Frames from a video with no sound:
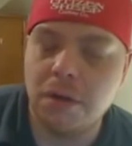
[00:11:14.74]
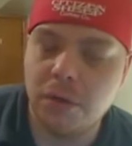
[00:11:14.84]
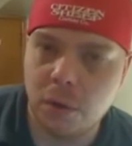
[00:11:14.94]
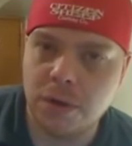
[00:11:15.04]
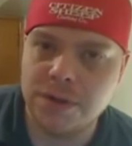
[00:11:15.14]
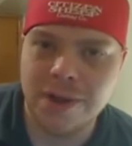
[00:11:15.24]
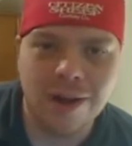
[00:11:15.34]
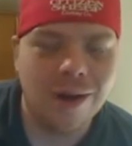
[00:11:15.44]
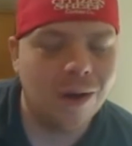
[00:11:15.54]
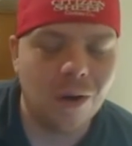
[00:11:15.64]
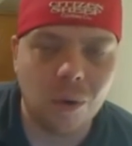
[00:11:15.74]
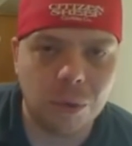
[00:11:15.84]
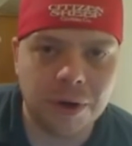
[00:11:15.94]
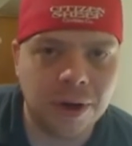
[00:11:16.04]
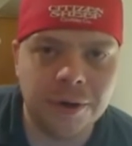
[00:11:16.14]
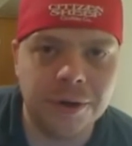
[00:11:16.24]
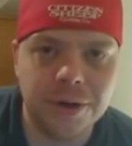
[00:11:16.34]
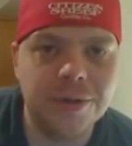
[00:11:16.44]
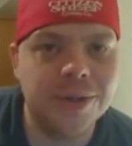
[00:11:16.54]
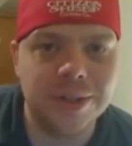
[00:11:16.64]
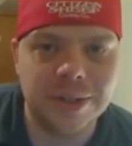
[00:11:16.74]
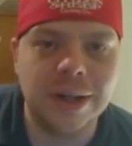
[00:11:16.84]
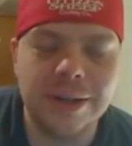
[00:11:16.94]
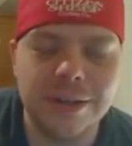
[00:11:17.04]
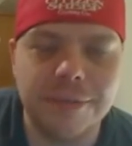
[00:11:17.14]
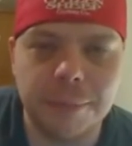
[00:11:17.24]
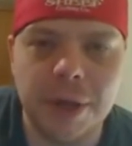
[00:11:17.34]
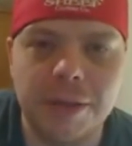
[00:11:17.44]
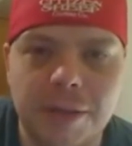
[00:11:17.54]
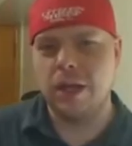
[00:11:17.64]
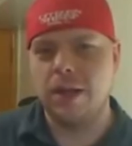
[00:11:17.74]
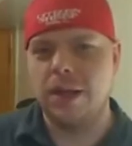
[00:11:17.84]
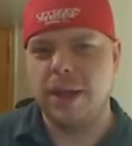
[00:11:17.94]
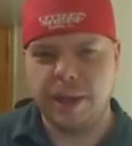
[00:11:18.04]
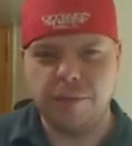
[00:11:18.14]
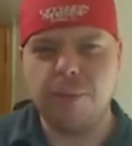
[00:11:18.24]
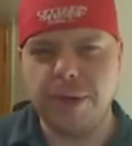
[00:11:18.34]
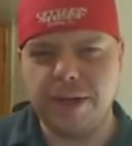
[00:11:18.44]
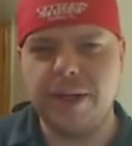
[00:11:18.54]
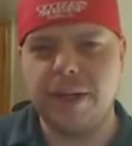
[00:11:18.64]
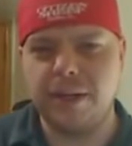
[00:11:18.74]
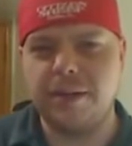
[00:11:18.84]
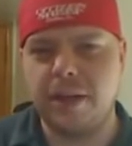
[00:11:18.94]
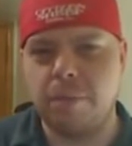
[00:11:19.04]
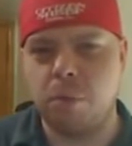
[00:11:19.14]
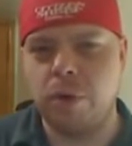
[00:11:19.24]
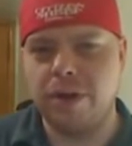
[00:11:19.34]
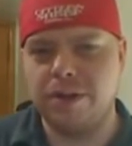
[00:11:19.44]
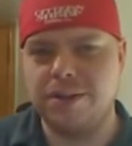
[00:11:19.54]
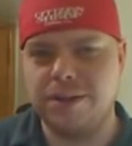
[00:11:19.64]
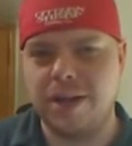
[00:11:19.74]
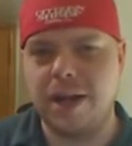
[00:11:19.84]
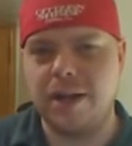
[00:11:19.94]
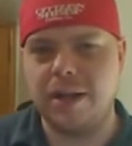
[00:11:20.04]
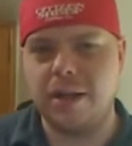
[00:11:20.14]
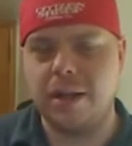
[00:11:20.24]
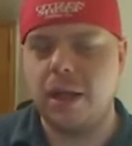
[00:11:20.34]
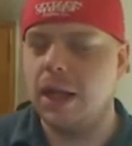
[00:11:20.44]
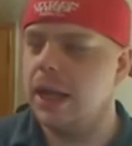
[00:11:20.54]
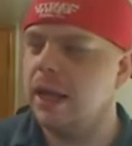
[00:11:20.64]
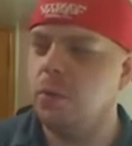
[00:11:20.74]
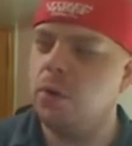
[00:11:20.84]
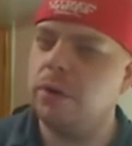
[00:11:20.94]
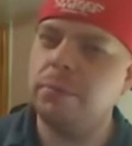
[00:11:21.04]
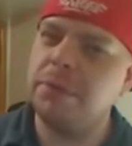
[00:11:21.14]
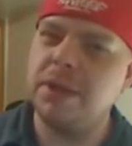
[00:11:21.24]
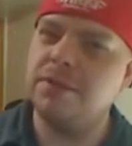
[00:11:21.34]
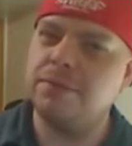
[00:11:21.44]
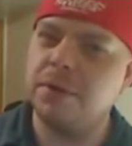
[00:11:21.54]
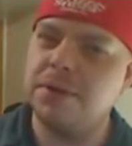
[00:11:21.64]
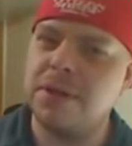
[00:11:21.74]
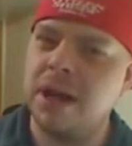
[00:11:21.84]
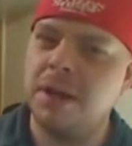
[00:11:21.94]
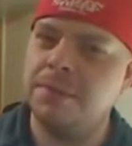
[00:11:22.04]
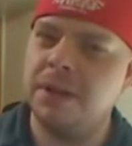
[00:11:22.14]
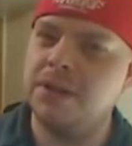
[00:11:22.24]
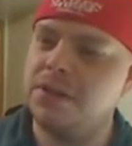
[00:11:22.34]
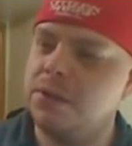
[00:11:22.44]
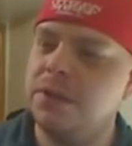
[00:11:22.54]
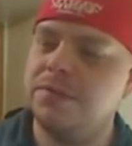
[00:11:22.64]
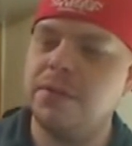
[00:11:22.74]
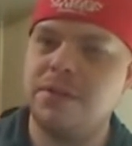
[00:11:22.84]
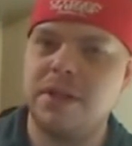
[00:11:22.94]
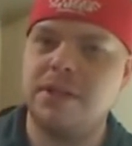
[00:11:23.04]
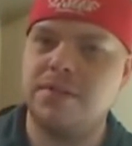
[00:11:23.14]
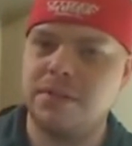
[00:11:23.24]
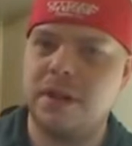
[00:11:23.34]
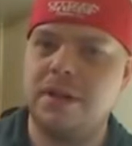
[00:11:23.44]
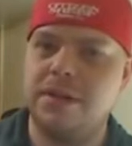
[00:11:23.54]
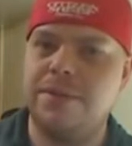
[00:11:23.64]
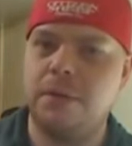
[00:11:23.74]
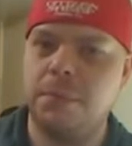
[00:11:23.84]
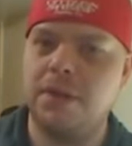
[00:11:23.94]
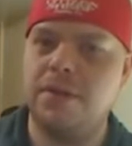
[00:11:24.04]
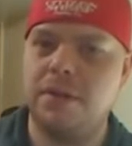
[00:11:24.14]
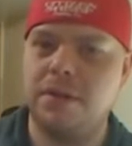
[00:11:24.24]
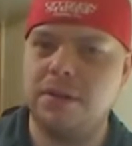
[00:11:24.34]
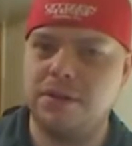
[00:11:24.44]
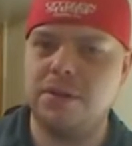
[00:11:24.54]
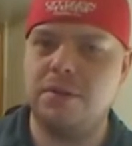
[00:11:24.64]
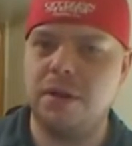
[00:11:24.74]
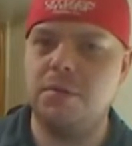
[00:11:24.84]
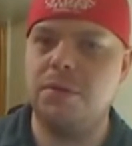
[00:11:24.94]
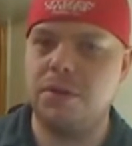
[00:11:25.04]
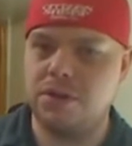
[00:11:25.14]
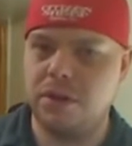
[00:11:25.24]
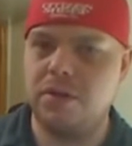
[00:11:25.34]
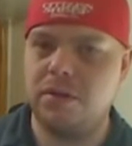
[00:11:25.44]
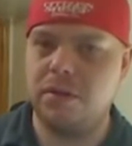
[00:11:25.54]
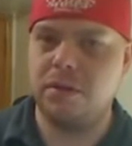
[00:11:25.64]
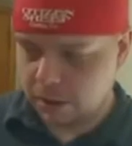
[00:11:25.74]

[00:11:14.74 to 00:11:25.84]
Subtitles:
Of course, all 100 using scientific method. If we did get to that point in society, it wouldn't be the first time that two different sets of scientific method disagreed with each other.